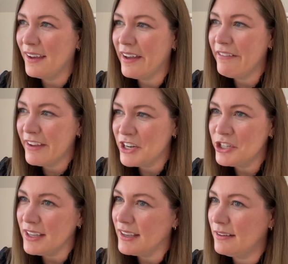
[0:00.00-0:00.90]

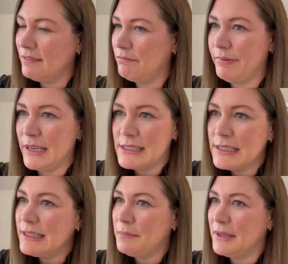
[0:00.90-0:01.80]
eventually it
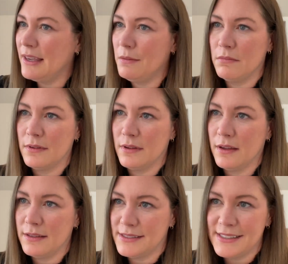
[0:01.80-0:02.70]
basically became
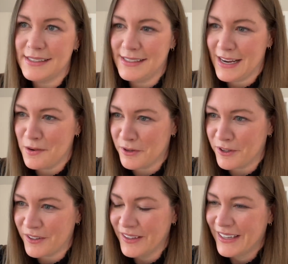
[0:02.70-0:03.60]

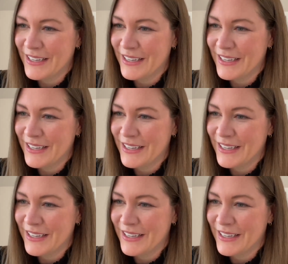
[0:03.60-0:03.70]
unsustainable